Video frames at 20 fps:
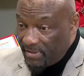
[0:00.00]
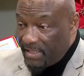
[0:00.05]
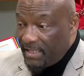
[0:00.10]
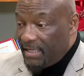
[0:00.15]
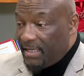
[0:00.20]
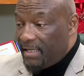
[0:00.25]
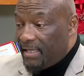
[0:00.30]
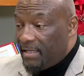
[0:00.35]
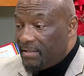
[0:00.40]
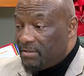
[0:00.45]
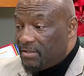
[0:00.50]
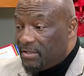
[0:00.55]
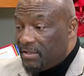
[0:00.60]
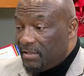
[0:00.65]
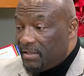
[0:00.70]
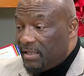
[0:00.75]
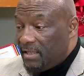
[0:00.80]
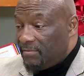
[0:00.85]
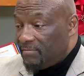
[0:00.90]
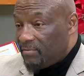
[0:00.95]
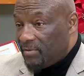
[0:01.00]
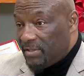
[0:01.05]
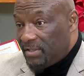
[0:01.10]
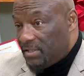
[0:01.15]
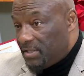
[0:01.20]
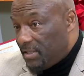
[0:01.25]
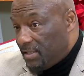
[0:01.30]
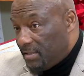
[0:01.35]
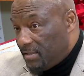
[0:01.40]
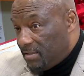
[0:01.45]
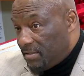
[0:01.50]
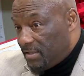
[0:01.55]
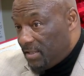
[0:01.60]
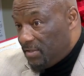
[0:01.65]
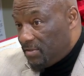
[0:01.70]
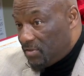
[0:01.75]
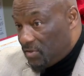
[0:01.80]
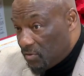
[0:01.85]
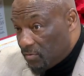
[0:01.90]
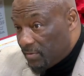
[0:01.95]
her kids, she loves what
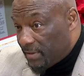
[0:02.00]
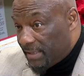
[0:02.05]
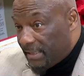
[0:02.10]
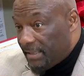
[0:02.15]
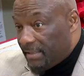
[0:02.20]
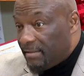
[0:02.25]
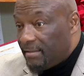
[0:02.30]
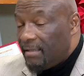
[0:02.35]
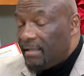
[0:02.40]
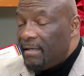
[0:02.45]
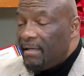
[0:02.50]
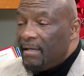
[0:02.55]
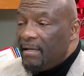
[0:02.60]
she's doing.